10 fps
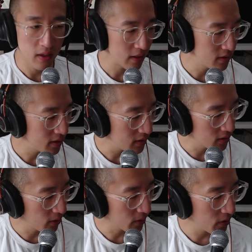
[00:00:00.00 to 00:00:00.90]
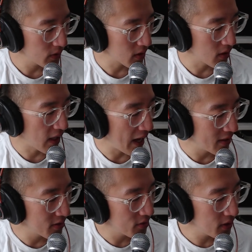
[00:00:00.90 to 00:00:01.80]
NCT Tokyo is the
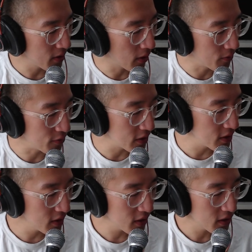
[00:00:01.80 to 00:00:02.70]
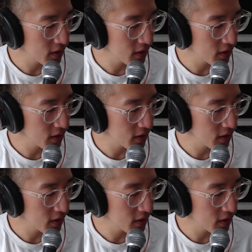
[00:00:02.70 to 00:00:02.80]
last unit? Oh really?